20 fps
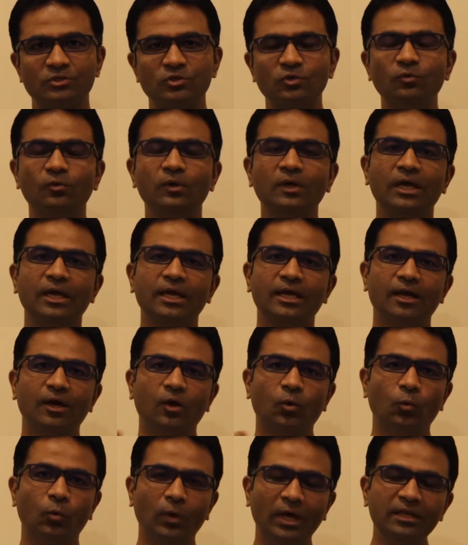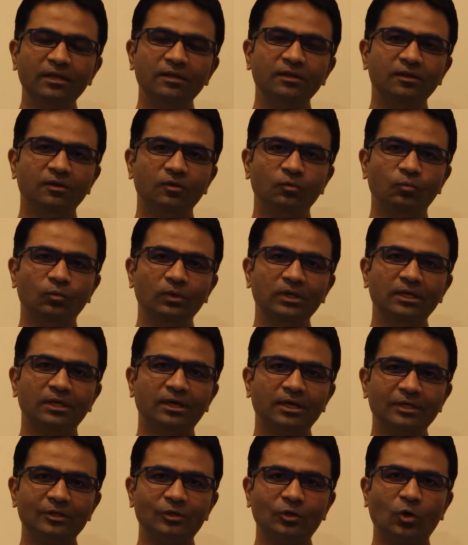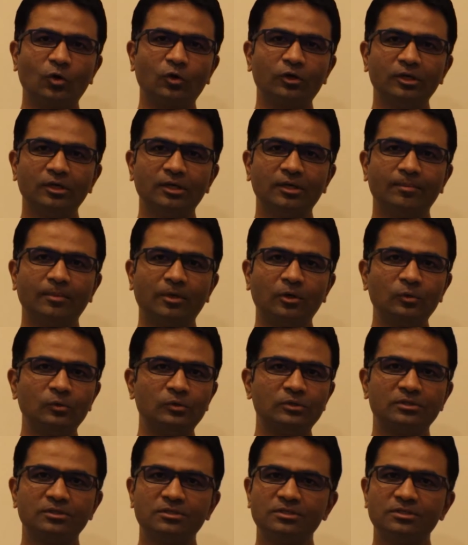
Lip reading: So when we are talking about